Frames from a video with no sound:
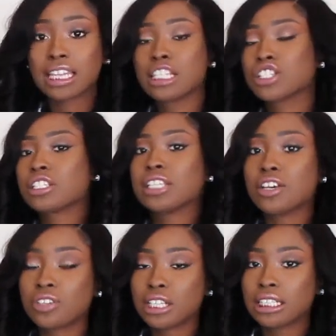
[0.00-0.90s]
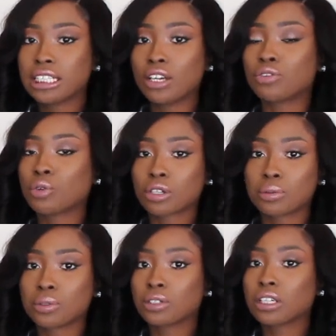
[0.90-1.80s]
These are definitely
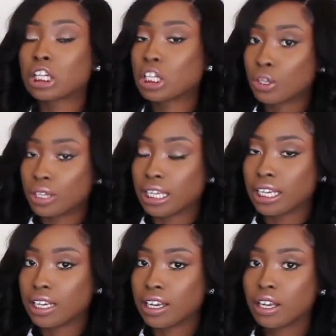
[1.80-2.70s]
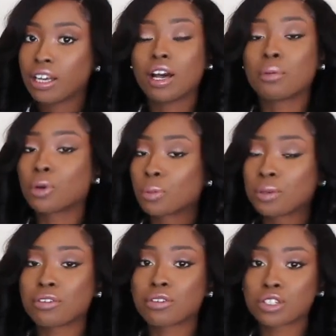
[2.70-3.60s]
affordable clothing,
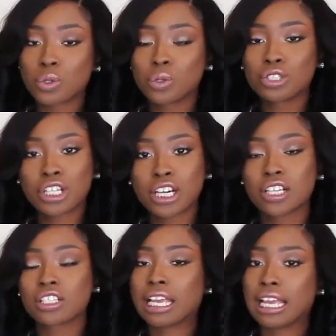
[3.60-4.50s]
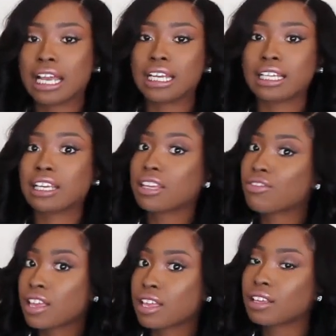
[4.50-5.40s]
appropriate for school, church, and
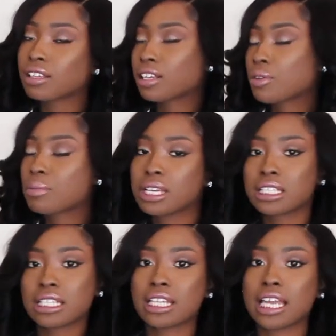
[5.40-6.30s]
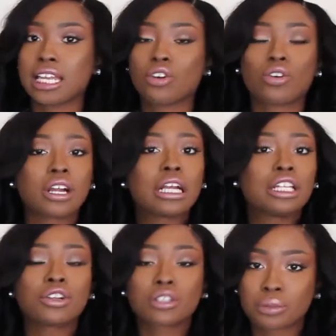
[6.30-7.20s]
even, you know, the business setting or
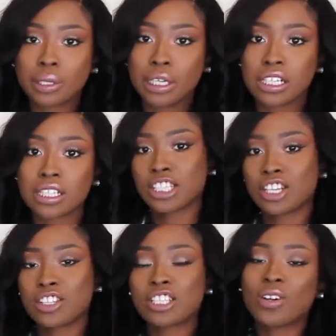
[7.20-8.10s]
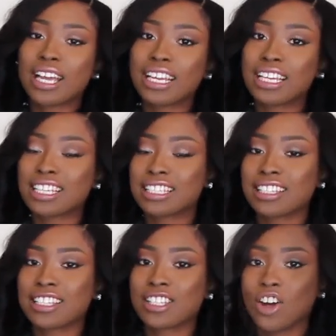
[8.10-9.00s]
in your careers. So let's go ahead and get
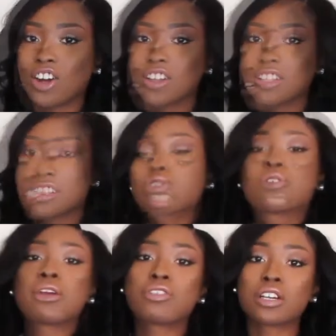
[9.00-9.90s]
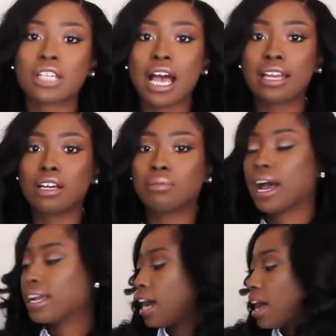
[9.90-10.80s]
into this haul. So for my first item,
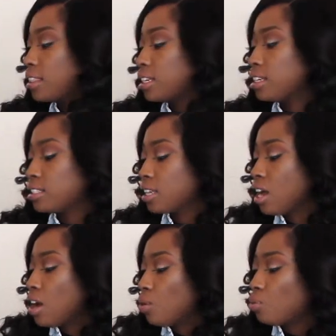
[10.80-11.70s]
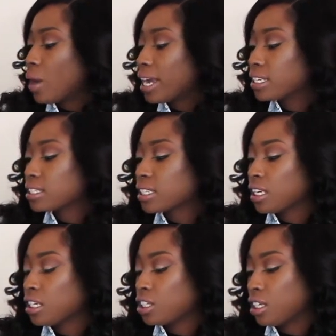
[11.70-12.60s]
I got these white
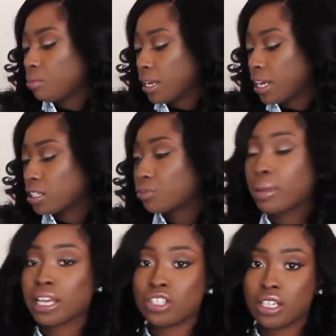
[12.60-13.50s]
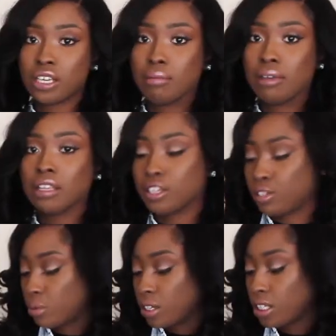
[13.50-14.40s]
skinny jean pants from H and M.
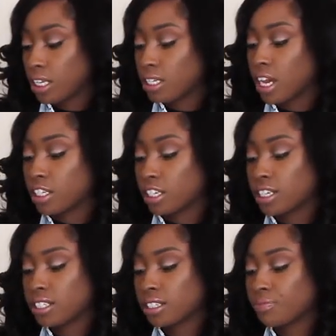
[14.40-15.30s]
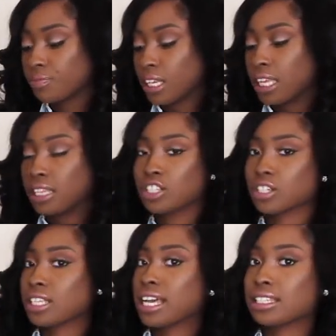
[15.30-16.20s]
These were ten dollars, and these
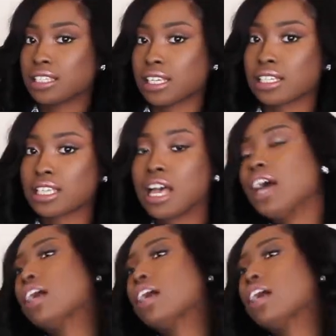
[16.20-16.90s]
are size six.